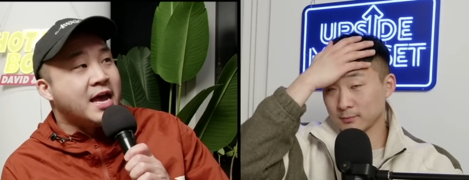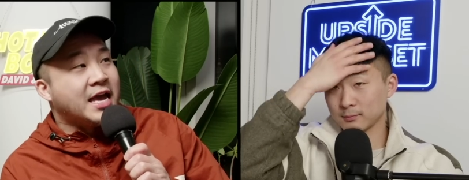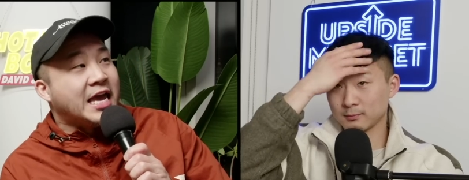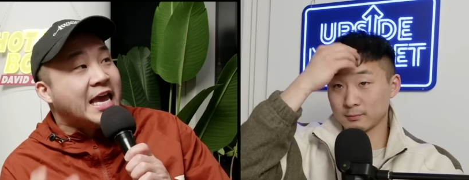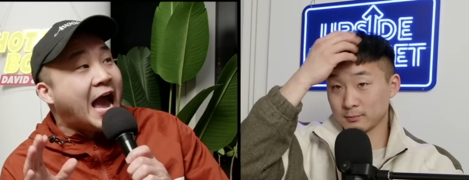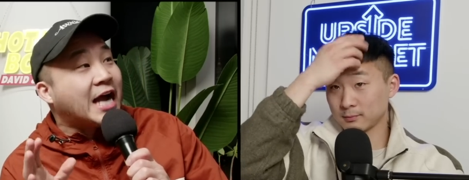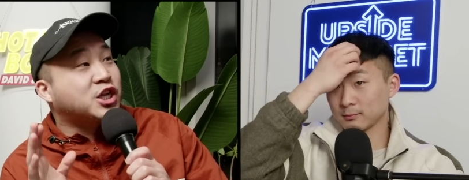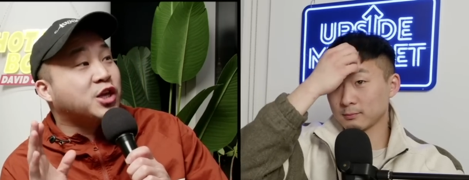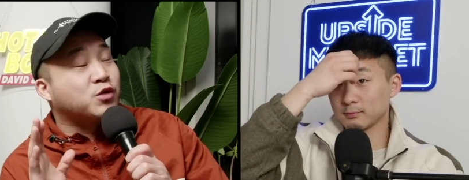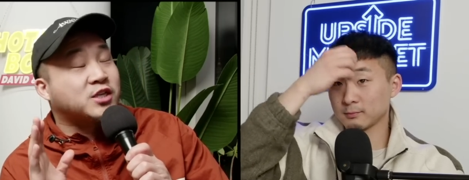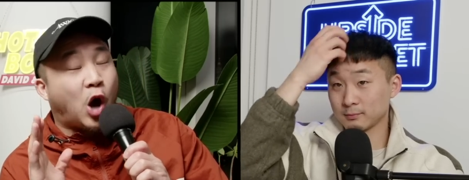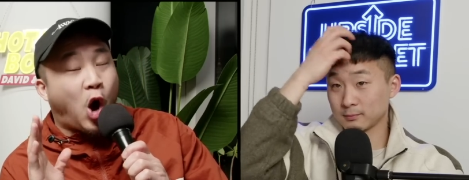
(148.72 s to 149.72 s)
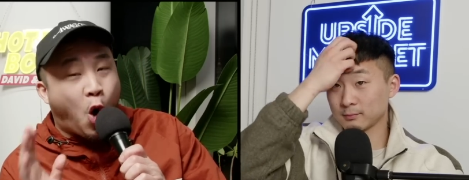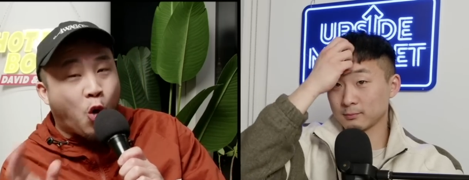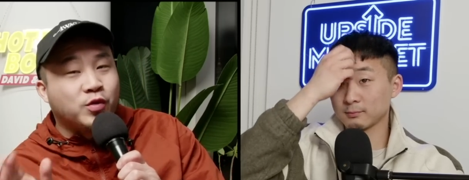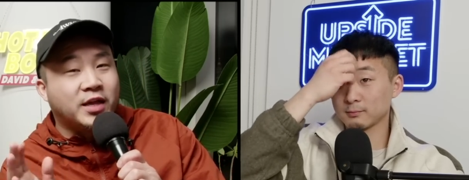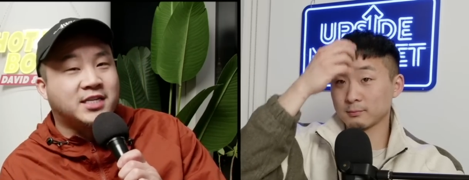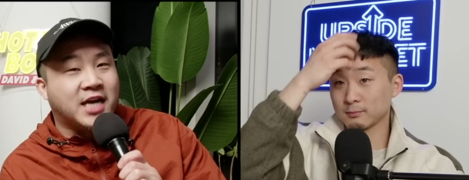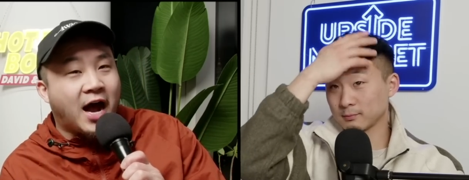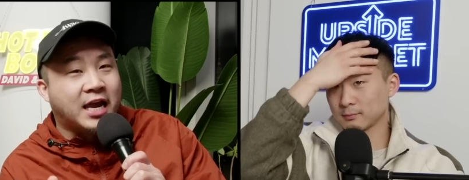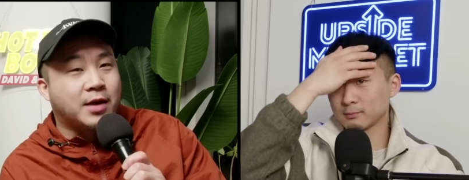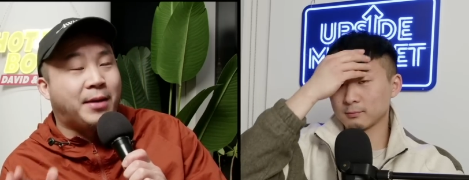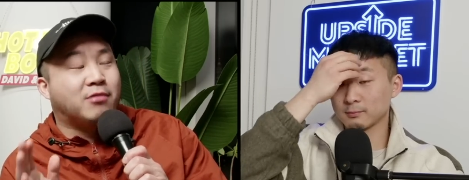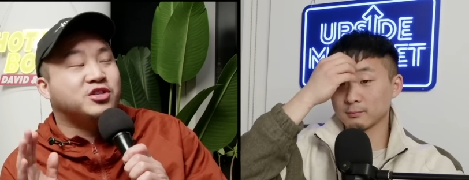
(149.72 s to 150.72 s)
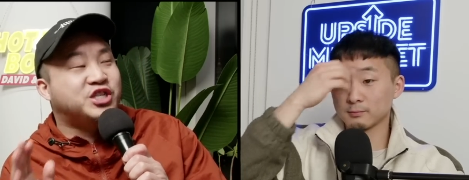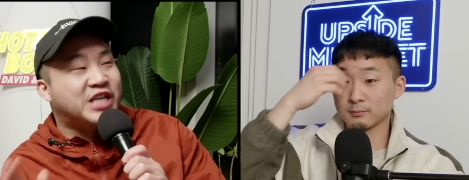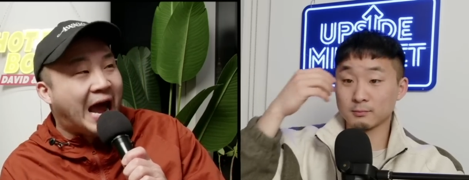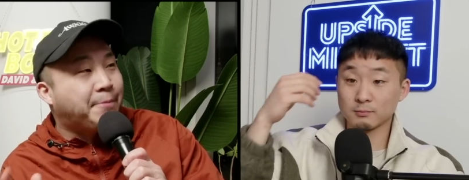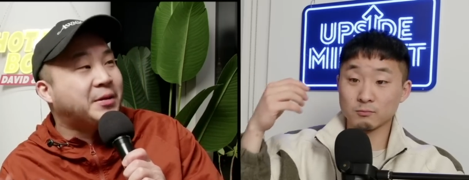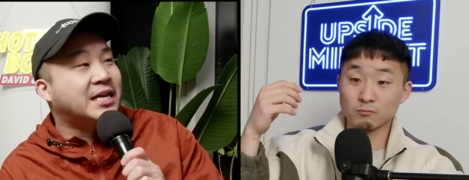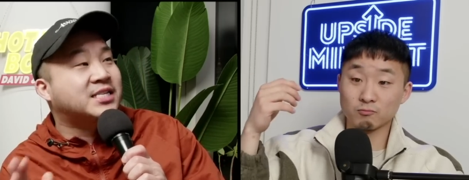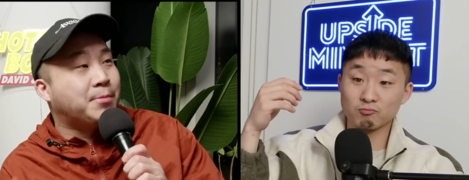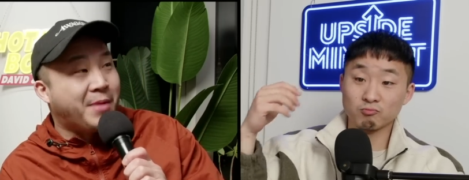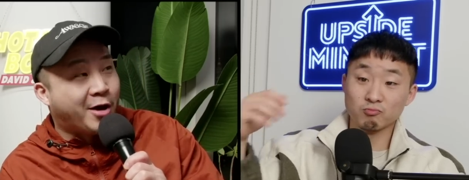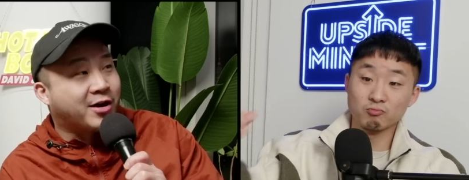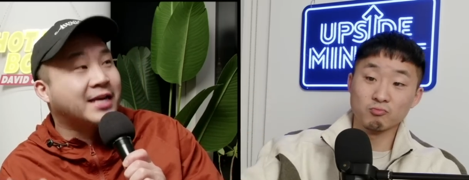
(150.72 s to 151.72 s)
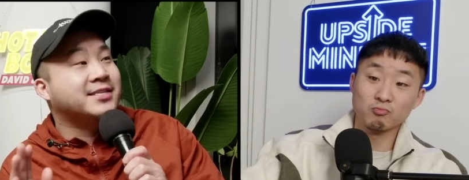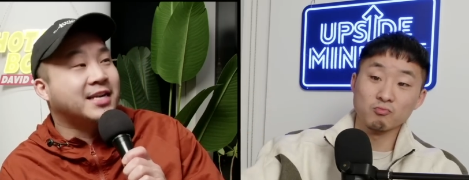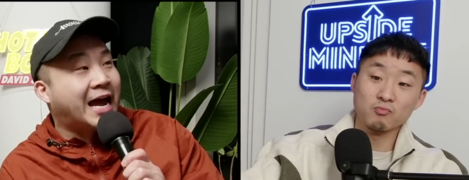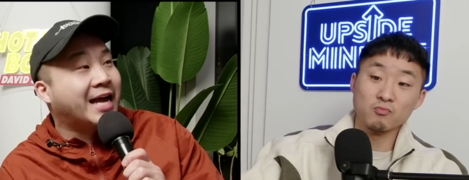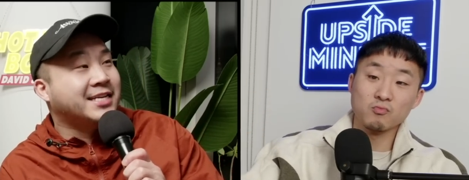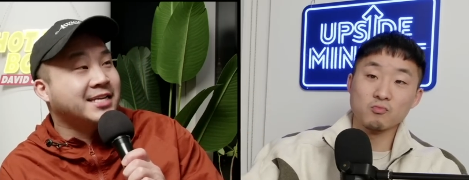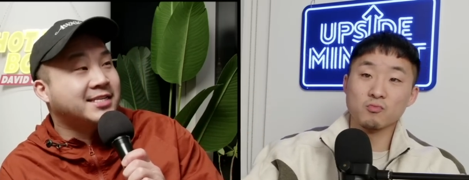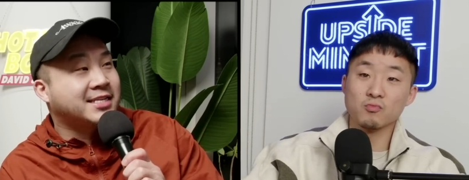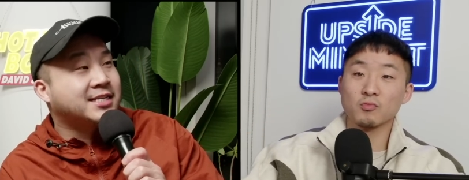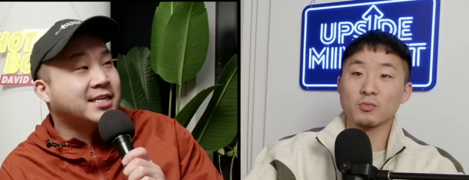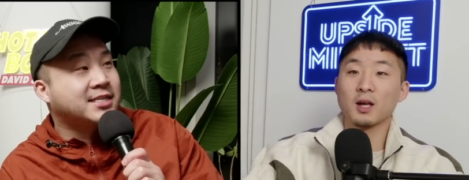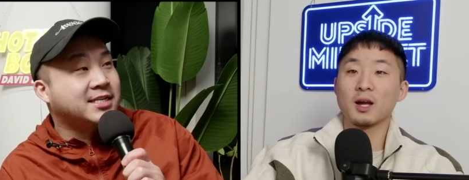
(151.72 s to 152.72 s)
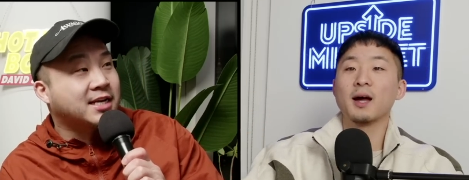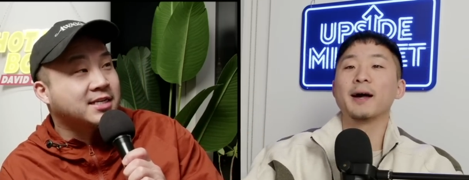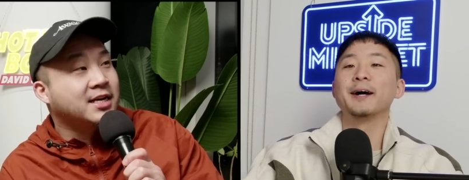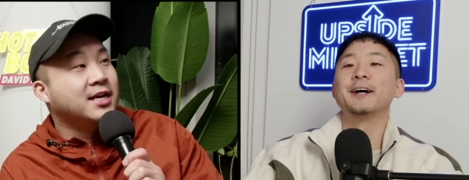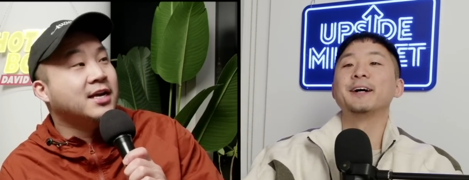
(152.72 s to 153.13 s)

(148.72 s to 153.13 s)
Speaker 1: He actually was only talking about Japanese Americans in nineteen sixty-six. Uh.